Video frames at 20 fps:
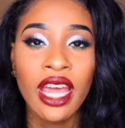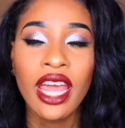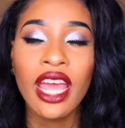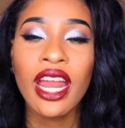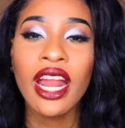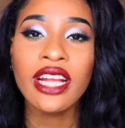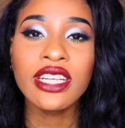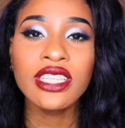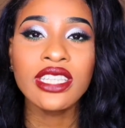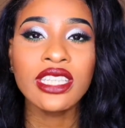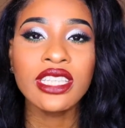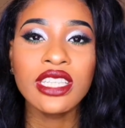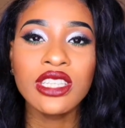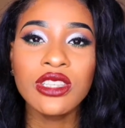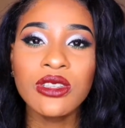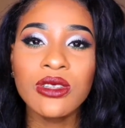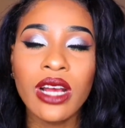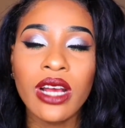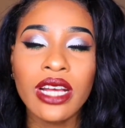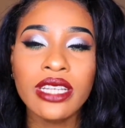And I just
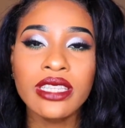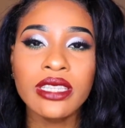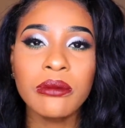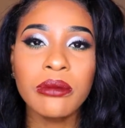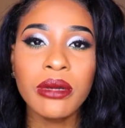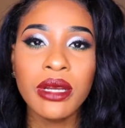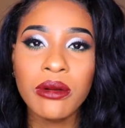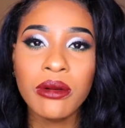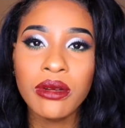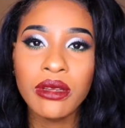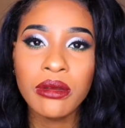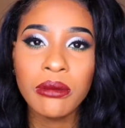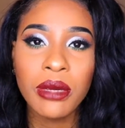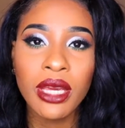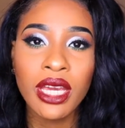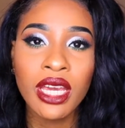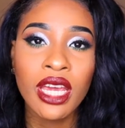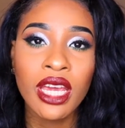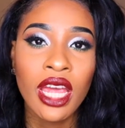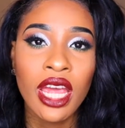need you guys to bear with
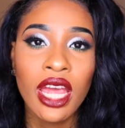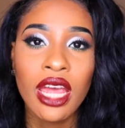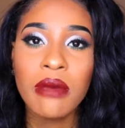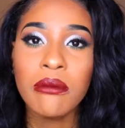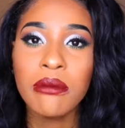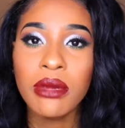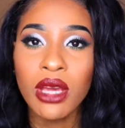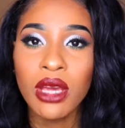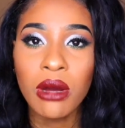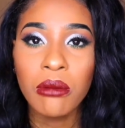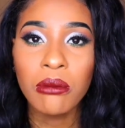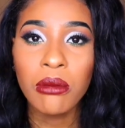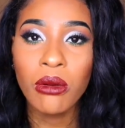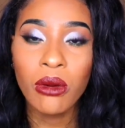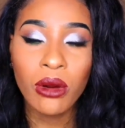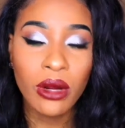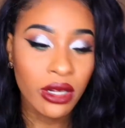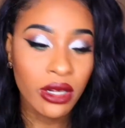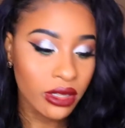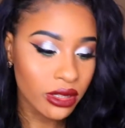me and be on
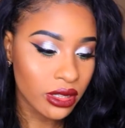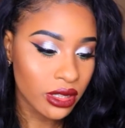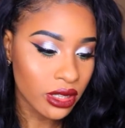board.